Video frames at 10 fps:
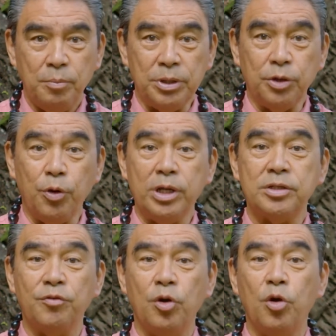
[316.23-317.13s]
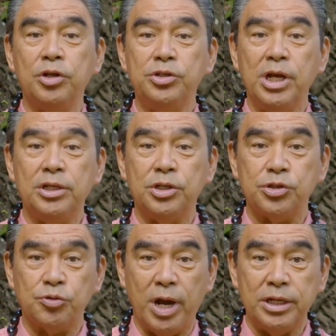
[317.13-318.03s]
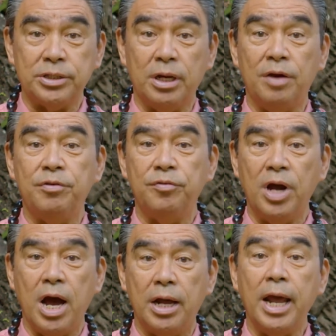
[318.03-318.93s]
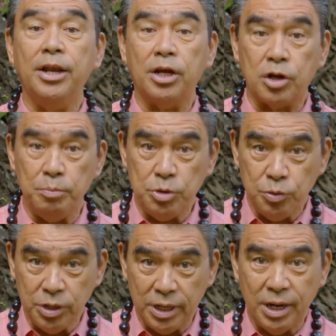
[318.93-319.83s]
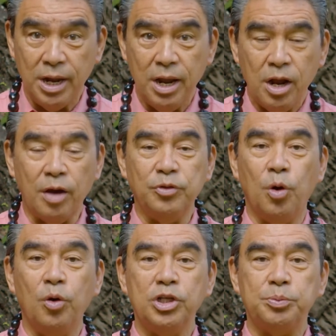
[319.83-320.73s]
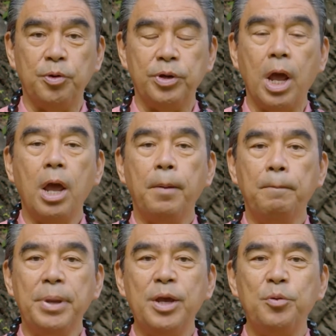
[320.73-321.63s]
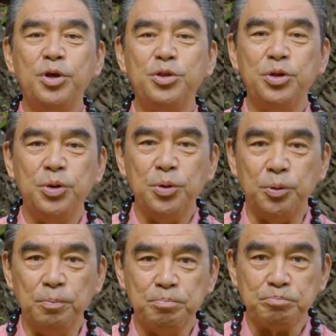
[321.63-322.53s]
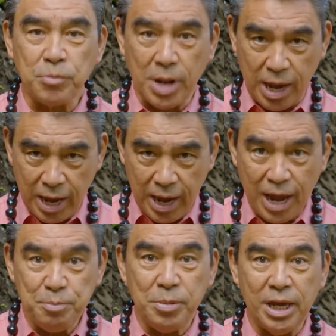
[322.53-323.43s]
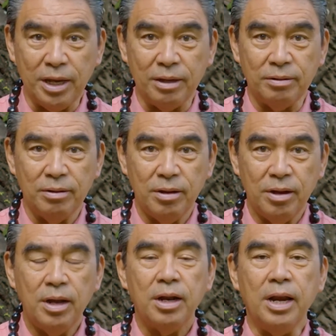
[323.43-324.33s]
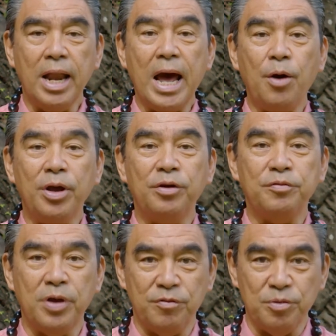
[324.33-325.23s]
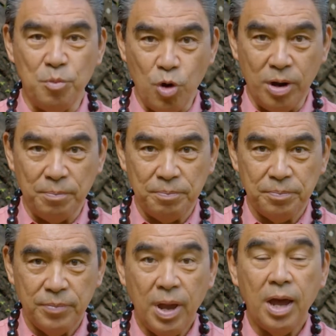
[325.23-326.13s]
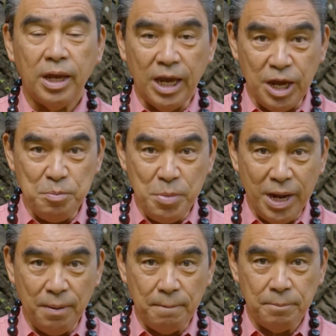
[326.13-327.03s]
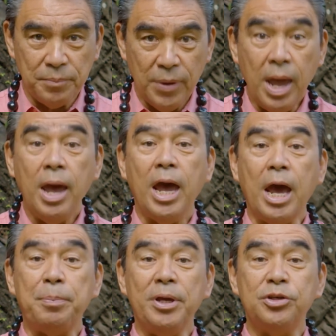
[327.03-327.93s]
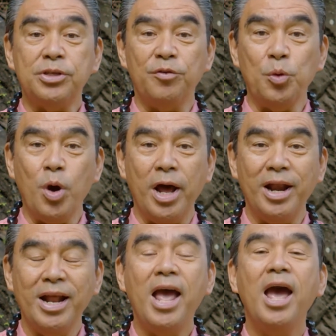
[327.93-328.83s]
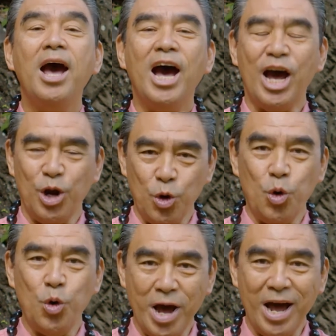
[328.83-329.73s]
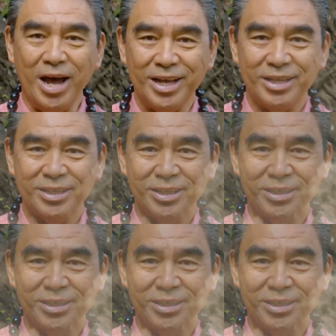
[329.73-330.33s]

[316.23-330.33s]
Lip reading: May the grace of the Lord Jesus Christ, the love of God, and the communion of the Holy Spirit be with you and me, now and forevermore. Amen. Happy Easter, everyone. Aloha.